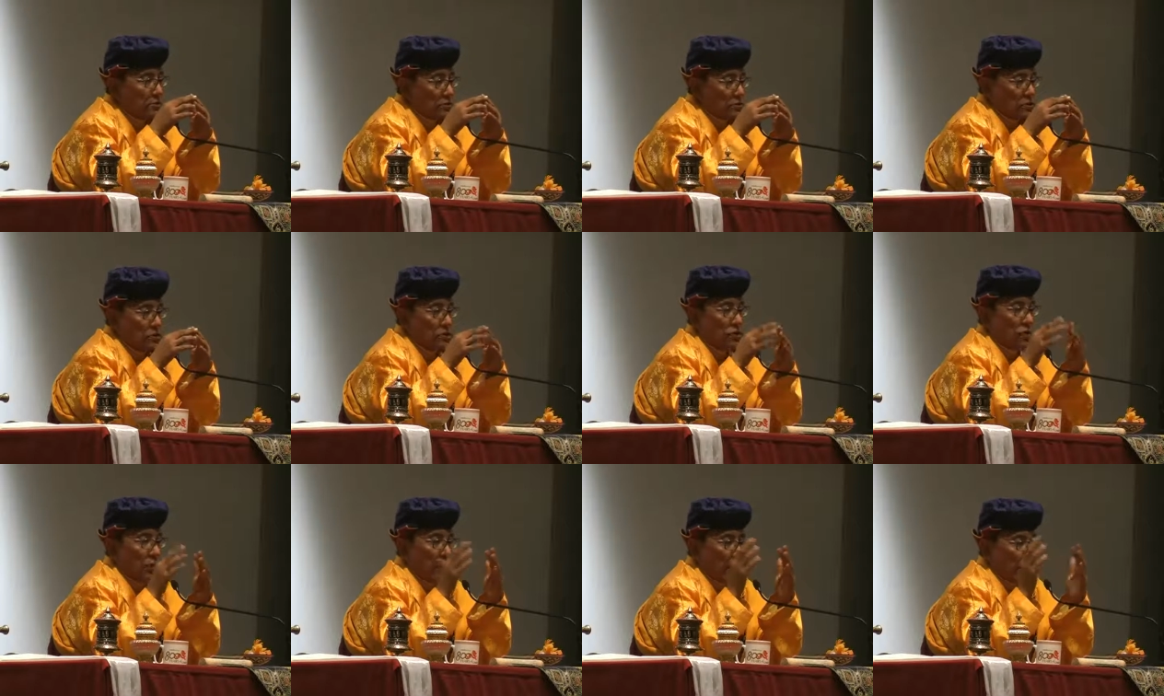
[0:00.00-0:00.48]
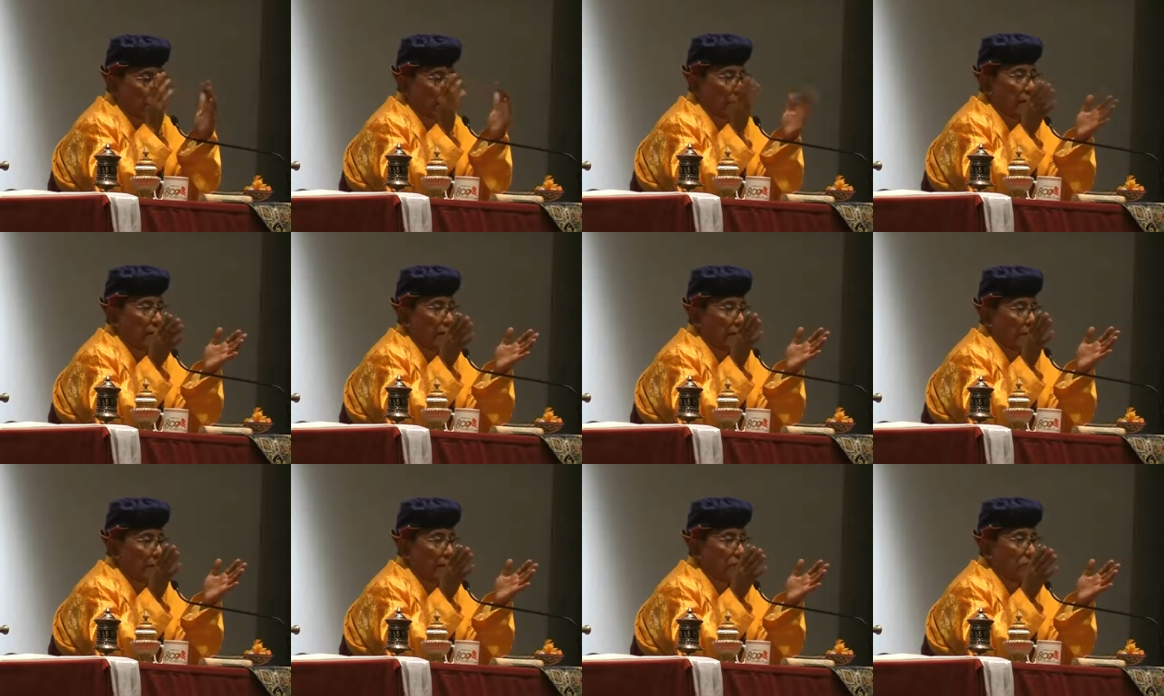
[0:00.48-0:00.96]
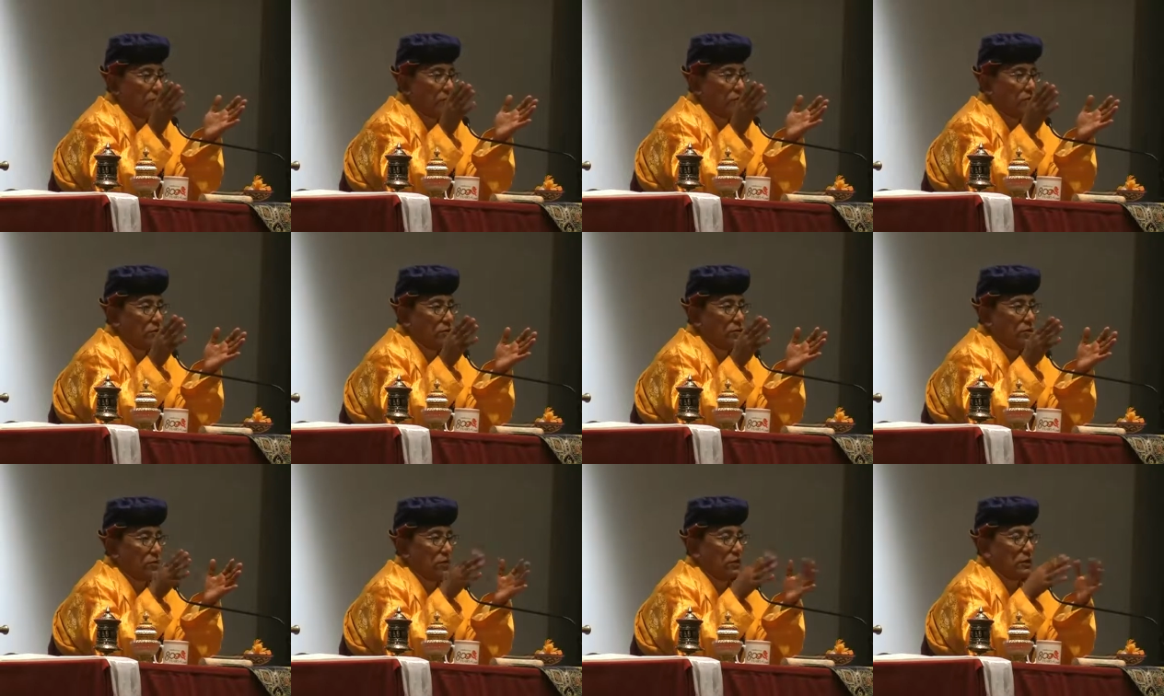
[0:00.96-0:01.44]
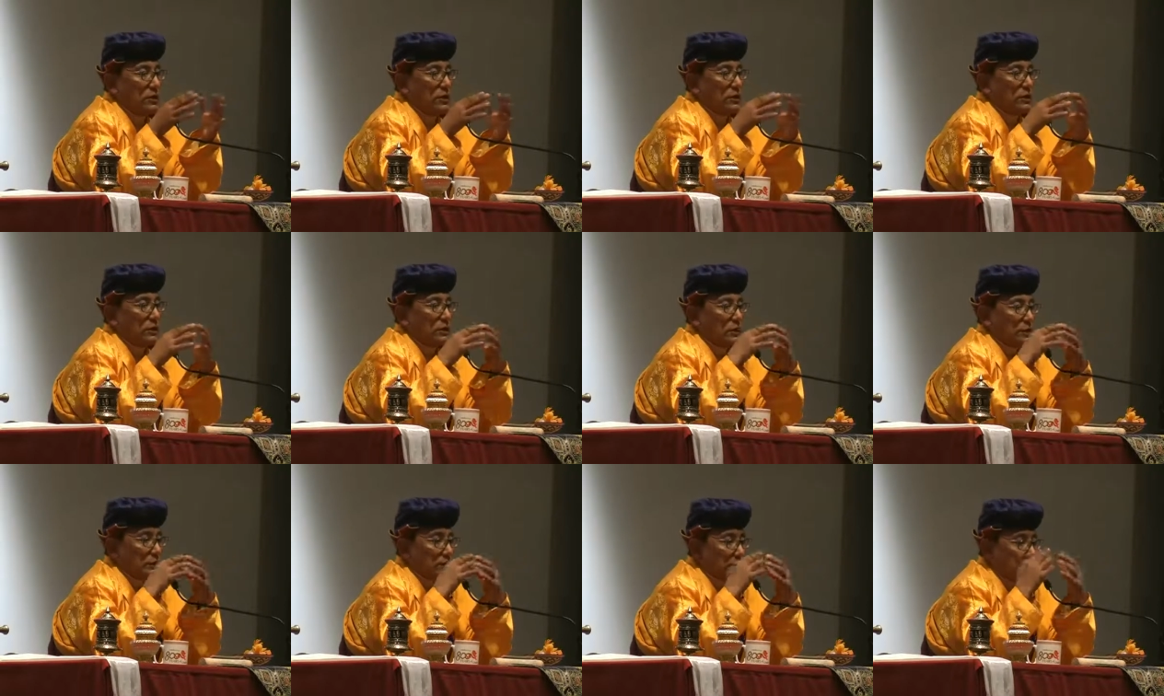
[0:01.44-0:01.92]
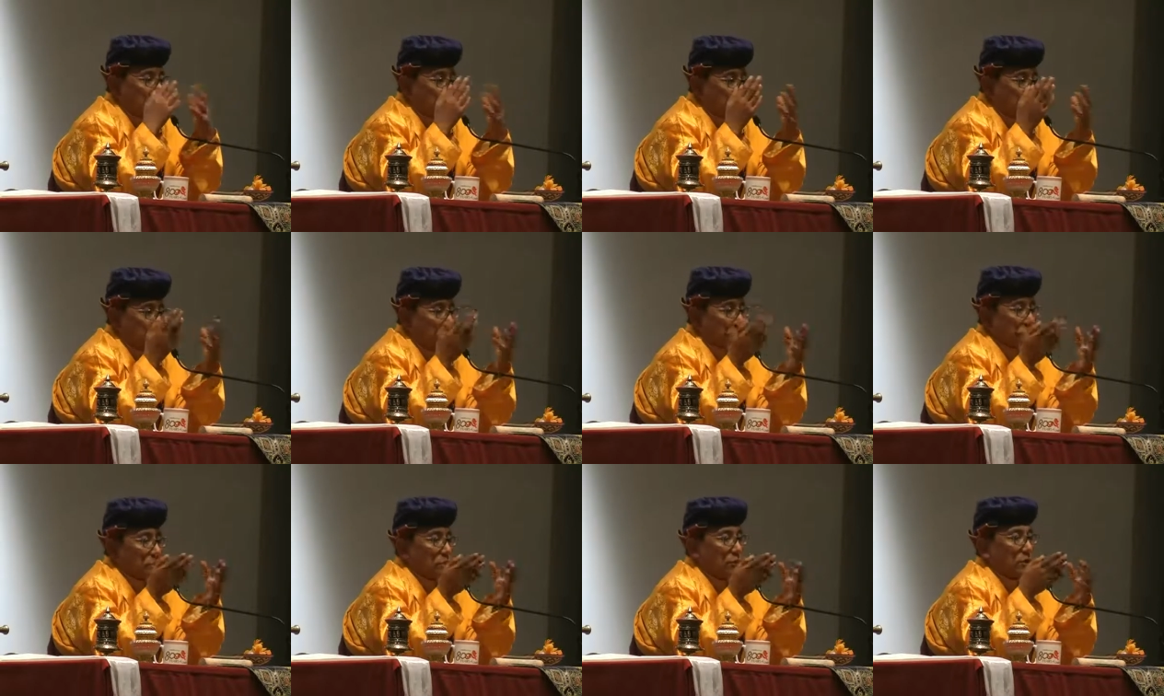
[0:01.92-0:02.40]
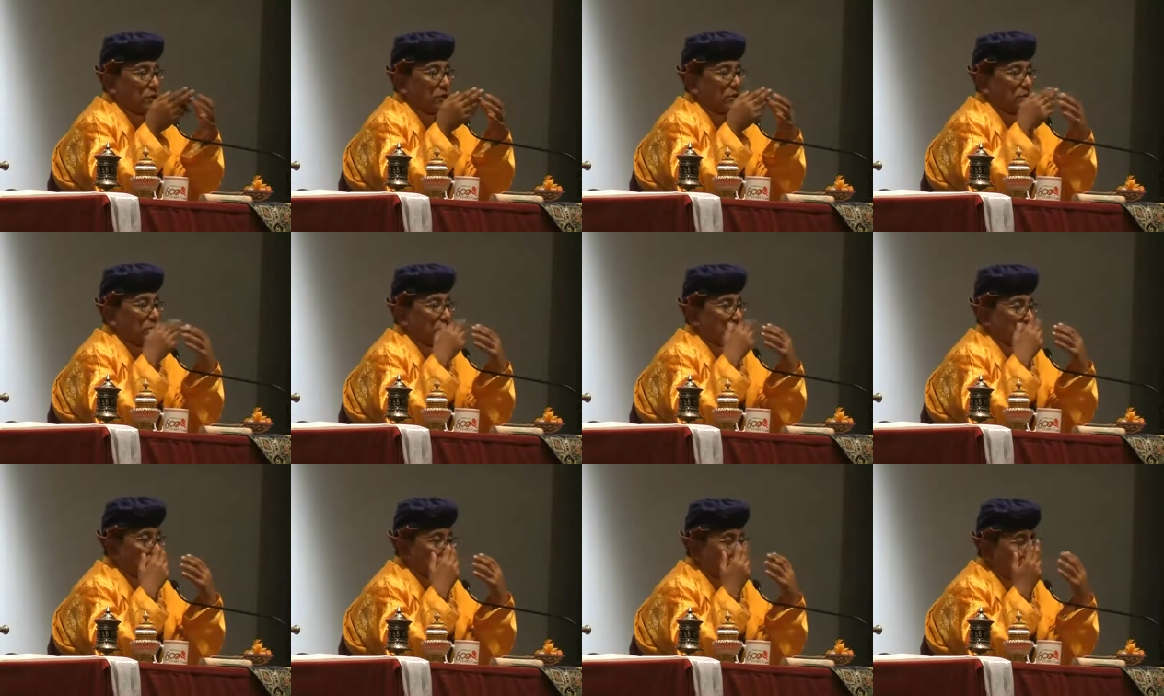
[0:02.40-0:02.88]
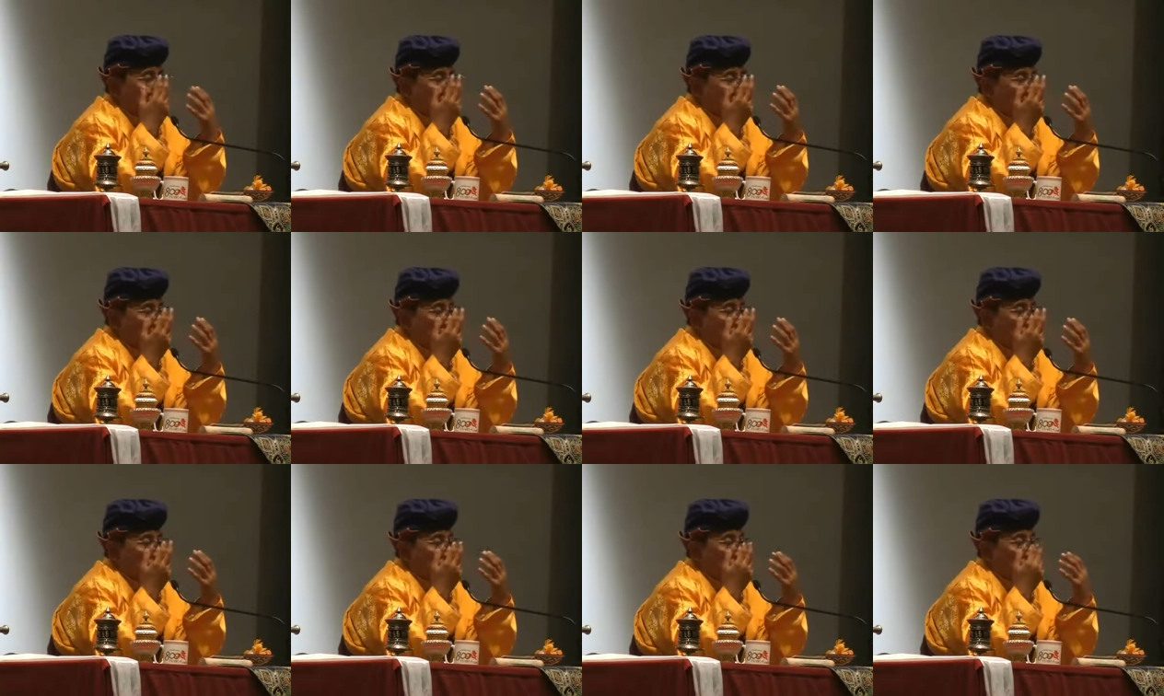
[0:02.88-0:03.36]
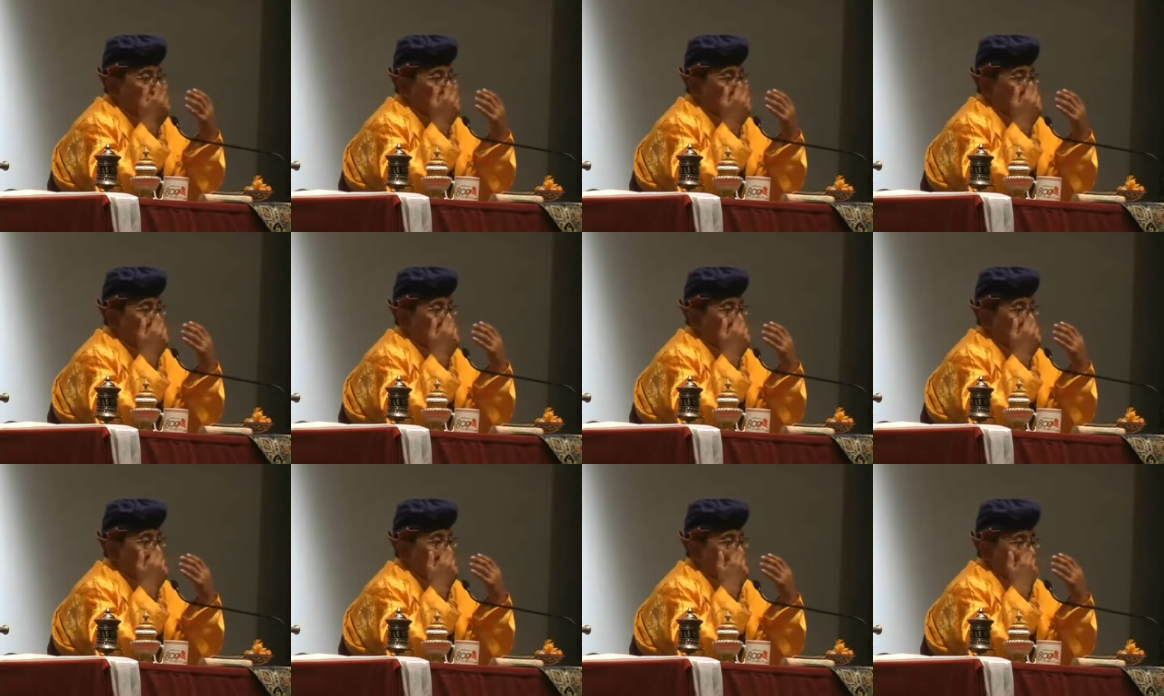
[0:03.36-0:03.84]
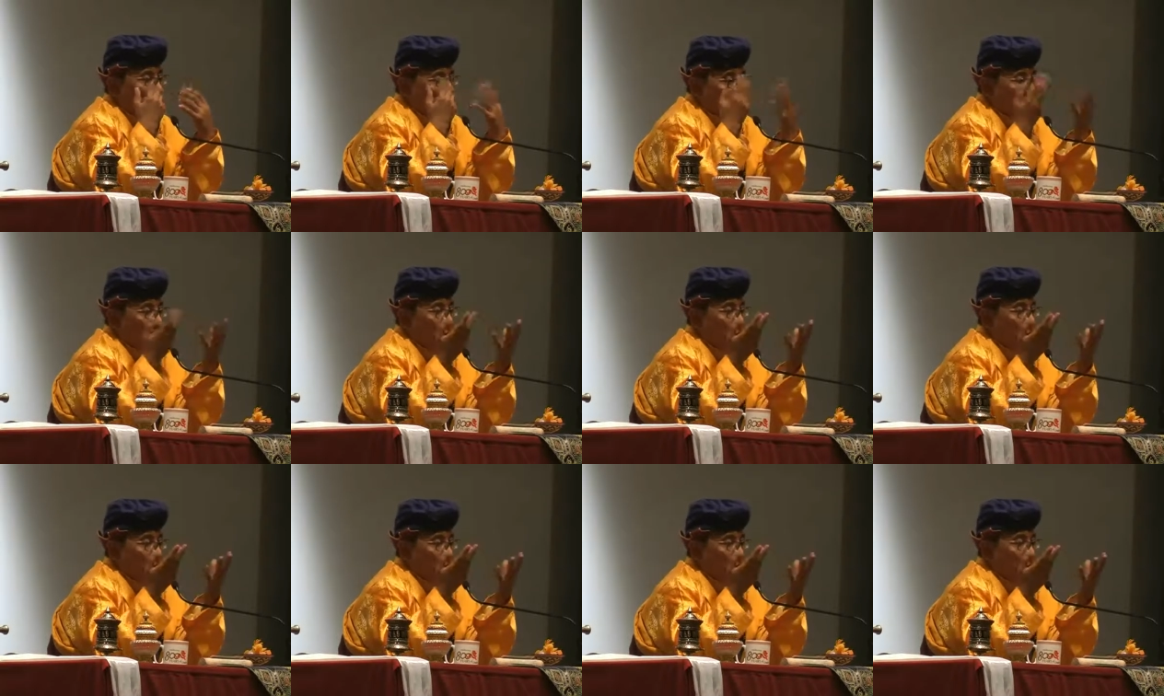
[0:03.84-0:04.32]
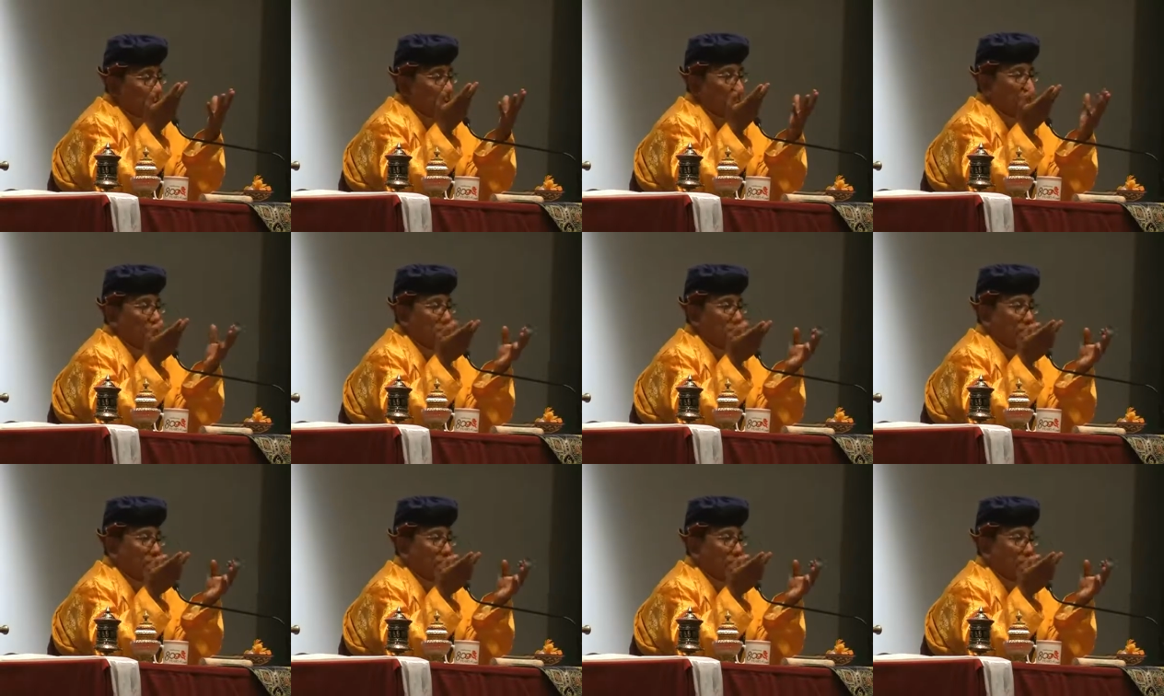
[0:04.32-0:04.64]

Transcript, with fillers: So anyhow, this is what we have to be trying,